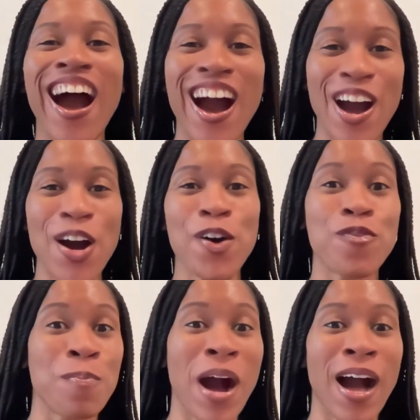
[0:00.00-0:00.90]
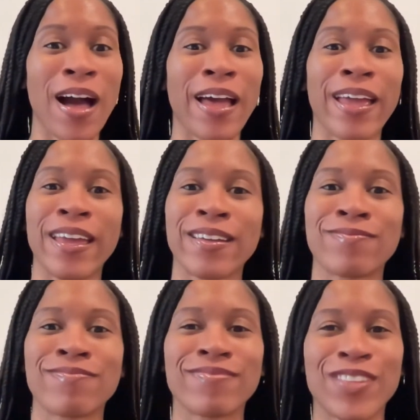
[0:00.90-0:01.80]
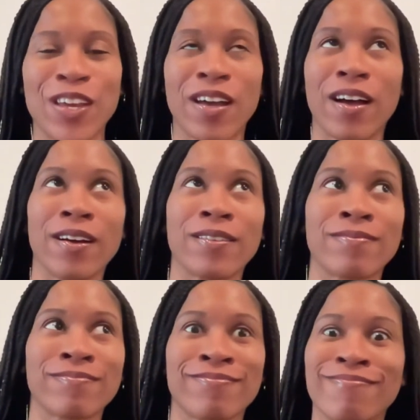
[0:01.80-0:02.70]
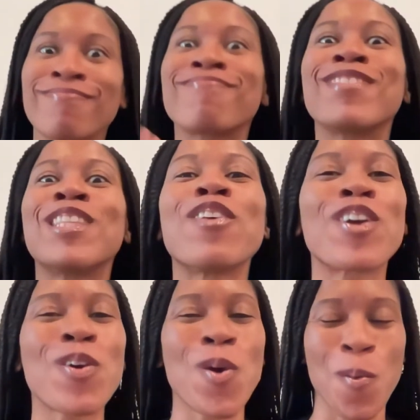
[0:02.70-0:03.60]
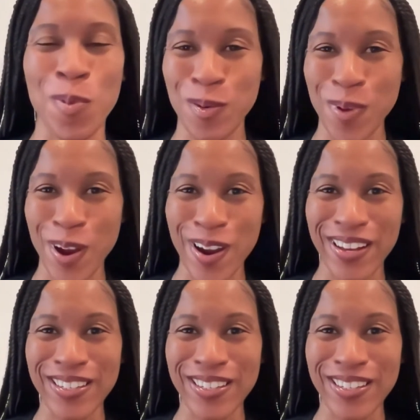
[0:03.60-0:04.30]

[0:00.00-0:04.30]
of my uh, leaving corporate America.